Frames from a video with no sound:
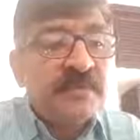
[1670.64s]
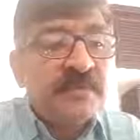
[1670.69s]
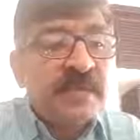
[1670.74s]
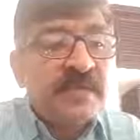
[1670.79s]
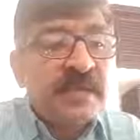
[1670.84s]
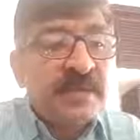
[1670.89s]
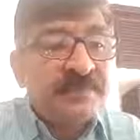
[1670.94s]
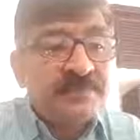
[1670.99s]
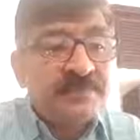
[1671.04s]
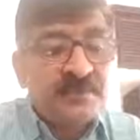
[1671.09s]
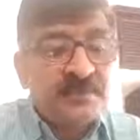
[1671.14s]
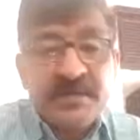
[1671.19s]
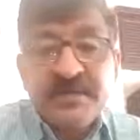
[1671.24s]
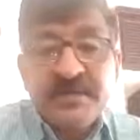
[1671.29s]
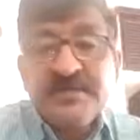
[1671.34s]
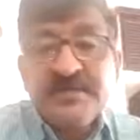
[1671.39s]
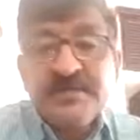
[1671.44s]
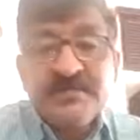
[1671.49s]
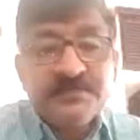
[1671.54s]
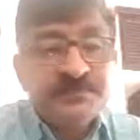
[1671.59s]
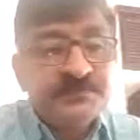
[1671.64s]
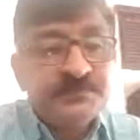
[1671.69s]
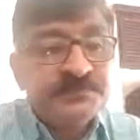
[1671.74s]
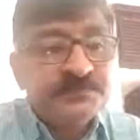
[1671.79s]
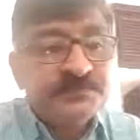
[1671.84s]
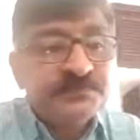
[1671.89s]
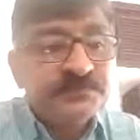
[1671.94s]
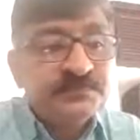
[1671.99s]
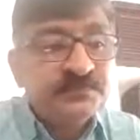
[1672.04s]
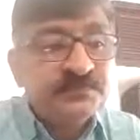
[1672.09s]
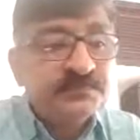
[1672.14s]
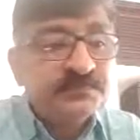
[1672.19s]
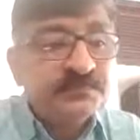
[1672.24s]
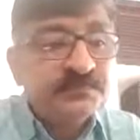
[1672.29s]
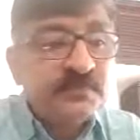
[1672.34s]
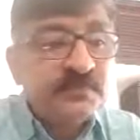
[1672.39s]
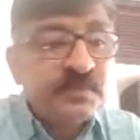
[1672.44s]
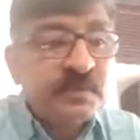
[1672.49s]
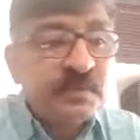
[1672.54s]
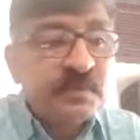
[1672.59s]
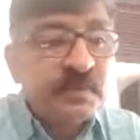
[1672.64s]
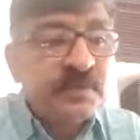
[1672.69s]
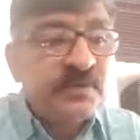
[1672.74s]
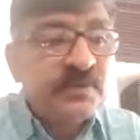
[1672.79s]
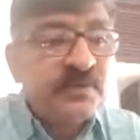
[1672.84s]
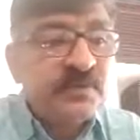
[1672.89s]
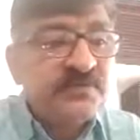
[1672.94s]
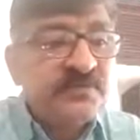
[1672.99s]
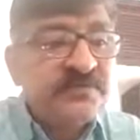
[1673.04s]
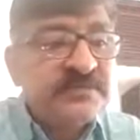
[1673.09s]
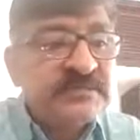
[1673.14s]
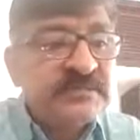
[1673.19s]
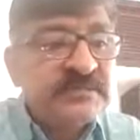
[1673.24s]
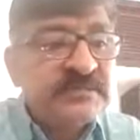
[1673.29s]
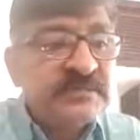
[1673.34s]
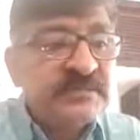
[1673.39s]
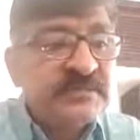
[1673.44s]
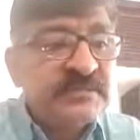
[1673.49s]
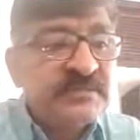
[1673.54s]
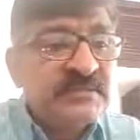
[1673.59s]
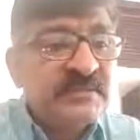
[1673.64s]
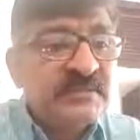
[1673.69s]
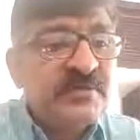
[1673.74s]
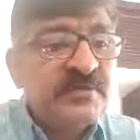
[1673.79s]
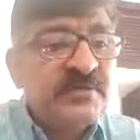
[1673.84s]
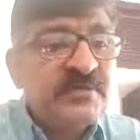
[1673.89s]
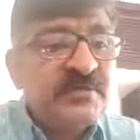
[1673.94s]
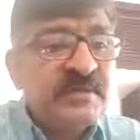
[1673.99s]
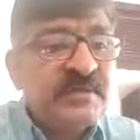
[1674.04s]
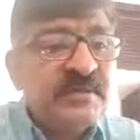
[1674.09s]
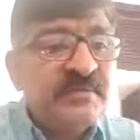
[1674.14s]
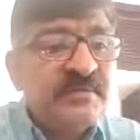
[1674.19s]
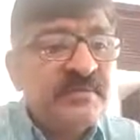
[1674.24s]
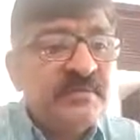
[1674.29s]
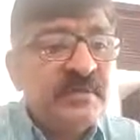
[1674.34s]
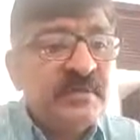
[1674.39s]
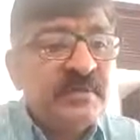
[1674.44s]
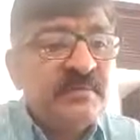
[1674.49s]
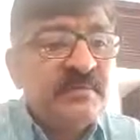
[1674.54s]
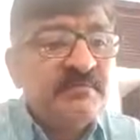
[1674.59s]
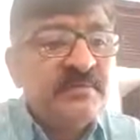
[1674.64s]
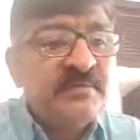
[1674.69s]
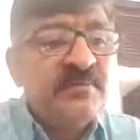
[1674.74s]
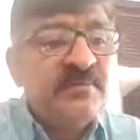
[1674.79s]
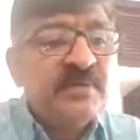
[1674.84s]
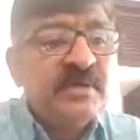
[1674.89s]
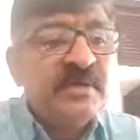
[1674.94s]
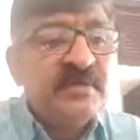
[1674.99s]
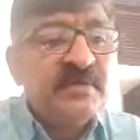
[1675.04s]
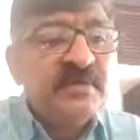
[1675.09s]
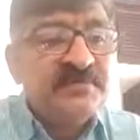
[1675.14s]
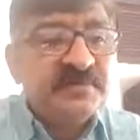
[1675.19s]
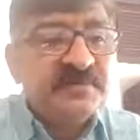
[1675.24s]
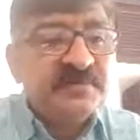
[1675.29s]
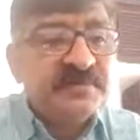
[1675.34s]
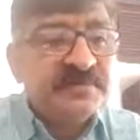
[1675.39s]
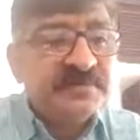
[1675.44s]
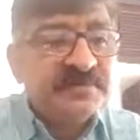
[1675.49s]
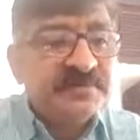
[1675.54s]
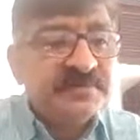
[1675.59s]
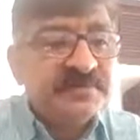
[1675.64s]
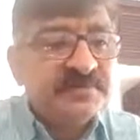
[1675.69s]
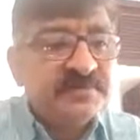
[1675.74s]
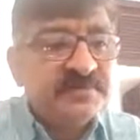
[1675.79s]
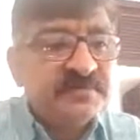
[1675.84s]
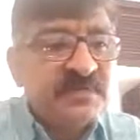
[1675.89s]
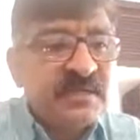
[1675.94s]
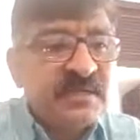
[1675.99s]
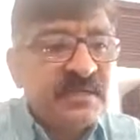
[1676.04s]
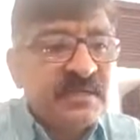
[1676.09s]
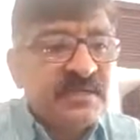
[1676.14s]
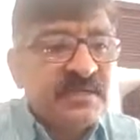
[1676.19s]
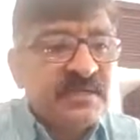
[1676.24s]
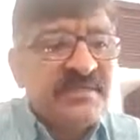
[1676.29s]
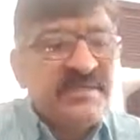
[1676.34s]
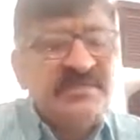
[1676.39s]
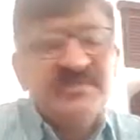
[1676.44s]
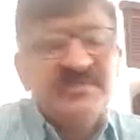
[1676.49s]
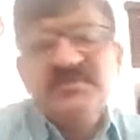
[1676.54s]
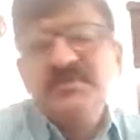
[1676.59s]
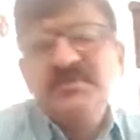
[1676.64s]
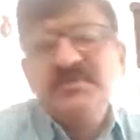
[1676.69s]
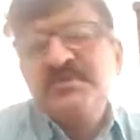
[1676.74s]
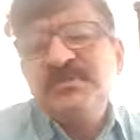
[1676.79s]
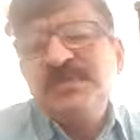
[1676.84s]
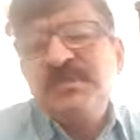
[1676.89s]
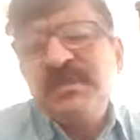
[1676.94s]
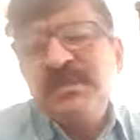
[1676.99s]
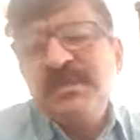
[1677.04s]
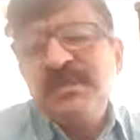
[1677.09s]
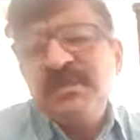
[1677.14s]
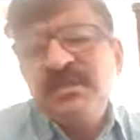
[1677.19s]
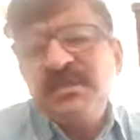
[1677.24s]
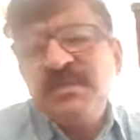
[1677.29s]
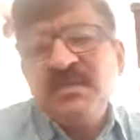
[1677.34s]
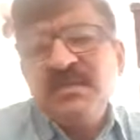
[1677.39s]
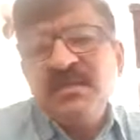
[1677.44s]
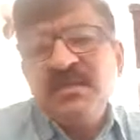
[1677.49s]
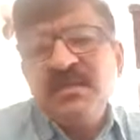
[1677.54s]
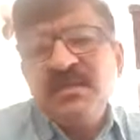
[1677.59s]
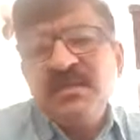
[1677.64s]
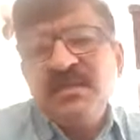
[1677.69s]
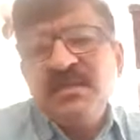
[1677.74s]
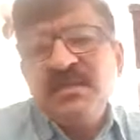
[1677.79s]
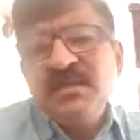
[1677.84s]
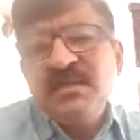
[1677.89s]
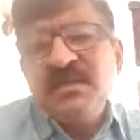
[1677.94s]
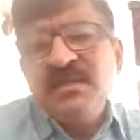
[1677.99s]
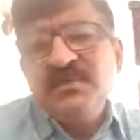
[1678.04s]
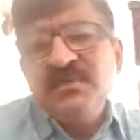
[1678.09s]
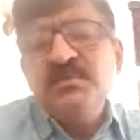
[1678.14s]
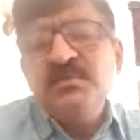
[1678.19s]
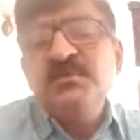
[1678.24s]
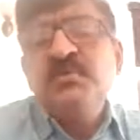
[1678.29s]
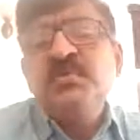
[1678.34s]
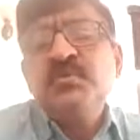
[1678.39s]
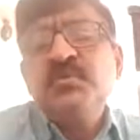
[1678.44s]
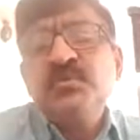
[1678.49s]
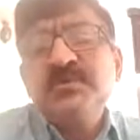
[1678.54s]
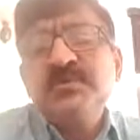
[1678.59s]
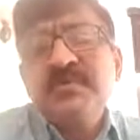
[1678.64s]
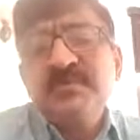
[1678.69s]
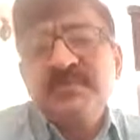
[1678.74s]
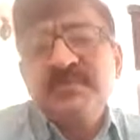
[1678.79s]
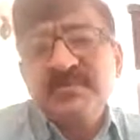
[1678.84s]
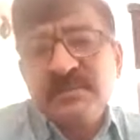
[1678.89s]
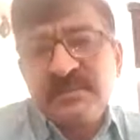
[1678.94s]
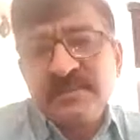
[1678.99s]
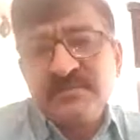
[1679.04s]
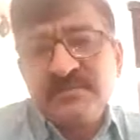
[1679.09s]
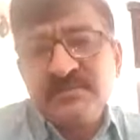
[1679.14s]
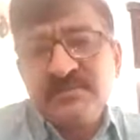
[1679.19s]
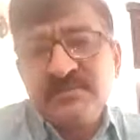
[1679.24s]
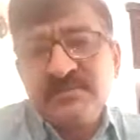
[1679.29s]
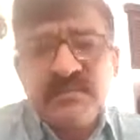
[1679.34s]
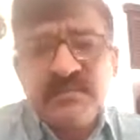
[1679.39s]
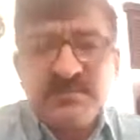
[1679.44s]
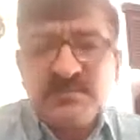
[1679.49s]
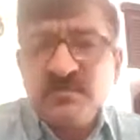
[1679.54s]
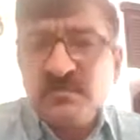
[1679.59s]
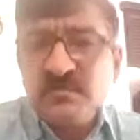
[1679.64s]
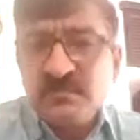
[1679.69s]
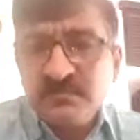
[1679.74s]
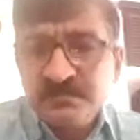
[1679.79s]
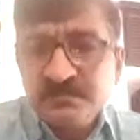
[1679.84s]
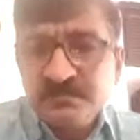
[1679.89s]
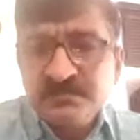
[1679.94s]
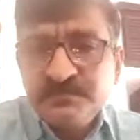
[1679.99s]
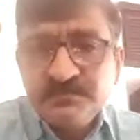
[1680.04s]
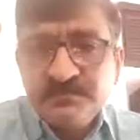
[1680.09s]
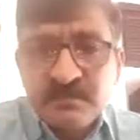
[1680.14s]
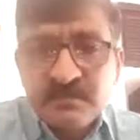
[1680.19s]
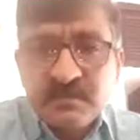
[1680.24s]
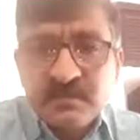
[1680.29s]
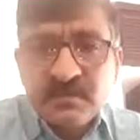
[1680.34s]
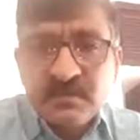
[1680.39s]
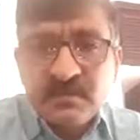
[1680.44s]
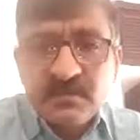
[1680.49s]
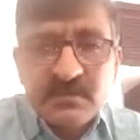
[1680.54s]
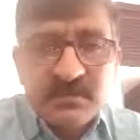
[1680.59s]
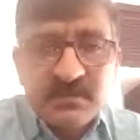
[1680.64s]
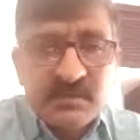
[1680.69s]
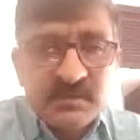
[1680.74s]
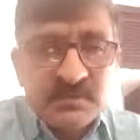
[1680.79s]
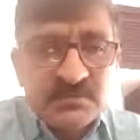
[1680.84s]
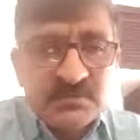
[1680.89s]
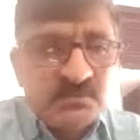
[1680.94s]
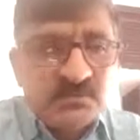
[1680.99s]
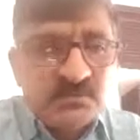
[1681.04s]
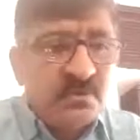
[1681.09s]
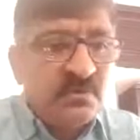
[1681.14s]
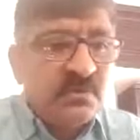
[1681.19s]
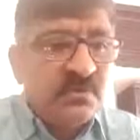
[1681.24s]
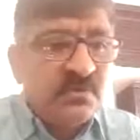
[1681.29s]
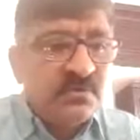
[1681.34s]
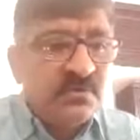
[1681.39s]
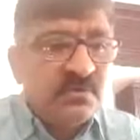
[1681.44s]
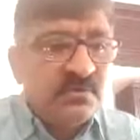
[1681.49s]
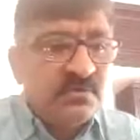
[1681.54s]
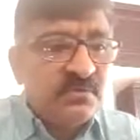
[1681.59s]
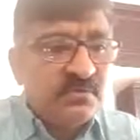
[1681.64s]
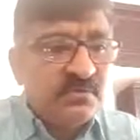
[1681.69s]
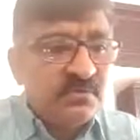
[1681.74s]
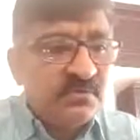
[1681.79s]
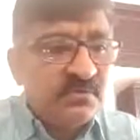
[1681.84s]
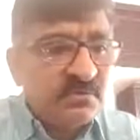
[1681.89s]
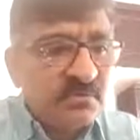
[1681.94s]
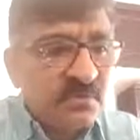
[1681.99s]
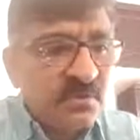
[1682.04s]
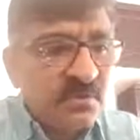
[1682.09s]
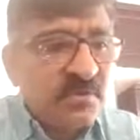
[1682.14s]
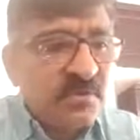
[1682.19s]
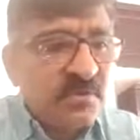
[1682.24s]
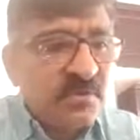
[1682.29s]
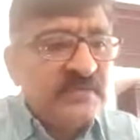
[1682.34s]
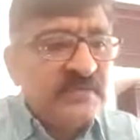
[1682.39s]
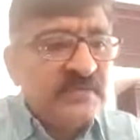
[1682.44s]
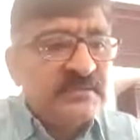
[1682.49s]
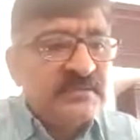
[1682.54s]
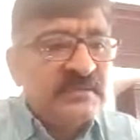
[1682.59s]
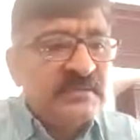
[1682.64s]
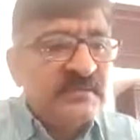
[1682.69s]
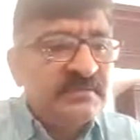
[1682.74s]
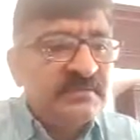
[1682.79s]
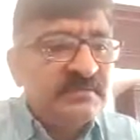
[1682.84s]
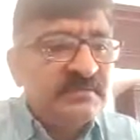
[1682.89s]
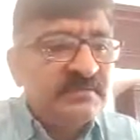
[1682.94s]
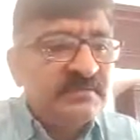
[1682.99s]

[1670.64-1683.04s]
captoate and or viscous lidocaine before and after meals. That is usually to soothe the tract. That's all. So local anesthetic